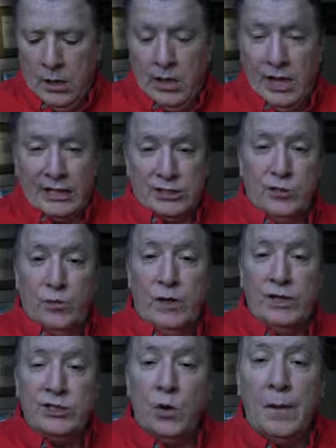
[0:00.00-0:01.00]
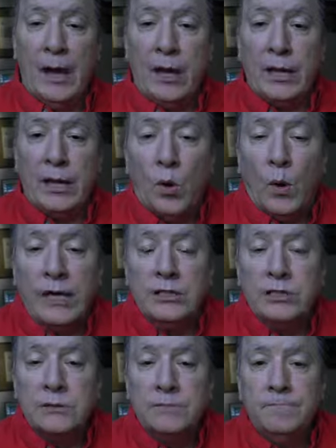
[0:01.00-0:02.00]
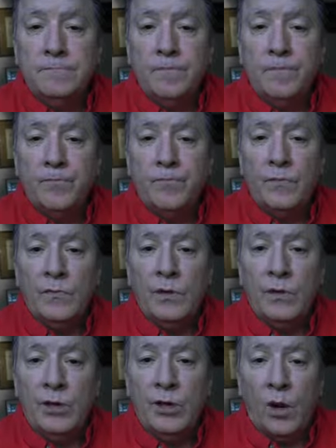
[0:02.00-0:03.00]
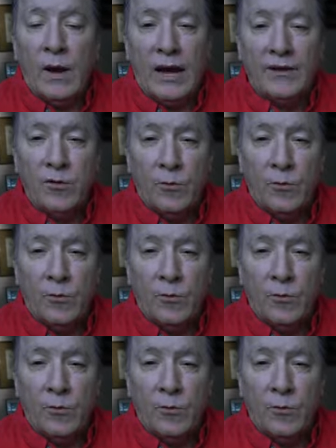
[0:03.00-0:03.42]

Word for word: That's the original mounting points. You don't have to